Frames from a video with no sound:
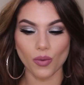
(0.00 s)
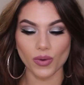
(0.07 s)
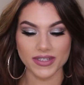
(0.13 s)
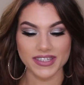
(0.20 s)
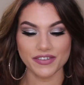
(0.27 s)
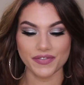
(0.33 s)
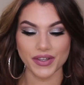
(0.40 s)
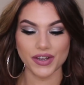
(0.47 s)

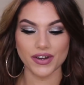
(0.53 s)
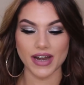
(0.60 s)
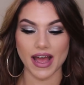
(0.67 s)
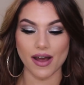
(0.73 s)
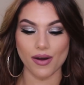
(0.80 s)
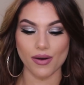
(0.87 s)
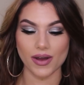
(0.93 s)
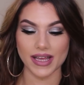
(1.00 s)
Once I figured
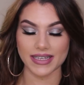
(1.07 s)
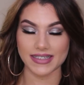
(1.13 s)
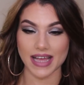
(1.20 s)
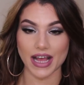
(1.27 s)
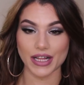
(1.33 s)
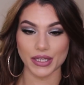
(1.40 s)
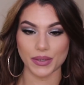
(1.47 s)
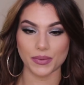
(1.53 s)
out
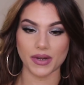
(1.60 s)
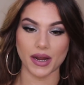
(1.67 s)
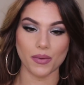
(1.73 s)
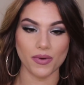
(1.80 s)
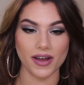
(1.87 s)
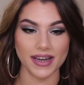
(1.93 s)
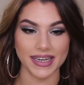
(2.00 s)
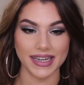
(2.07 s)
exactly what I
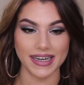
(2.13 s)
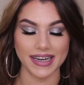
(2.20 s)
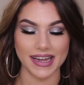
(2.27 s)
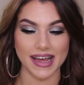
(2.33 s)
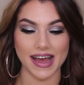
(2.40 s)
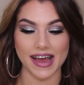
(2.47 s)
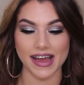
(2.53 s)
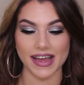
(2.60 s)
wanted,
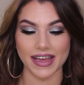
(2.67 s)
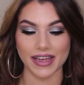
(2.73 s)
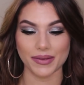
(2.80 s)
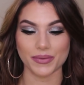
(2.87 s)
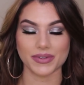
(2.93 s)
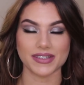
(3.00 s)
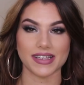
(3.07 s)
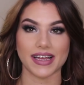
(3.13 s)
I
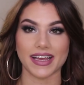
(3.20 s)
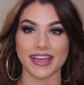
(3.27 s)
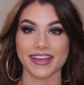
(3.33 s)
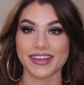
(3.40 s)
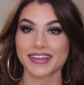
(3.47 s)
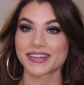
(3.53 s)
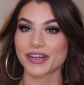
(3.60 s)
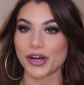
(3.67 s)
was
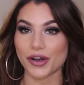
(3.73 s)
like,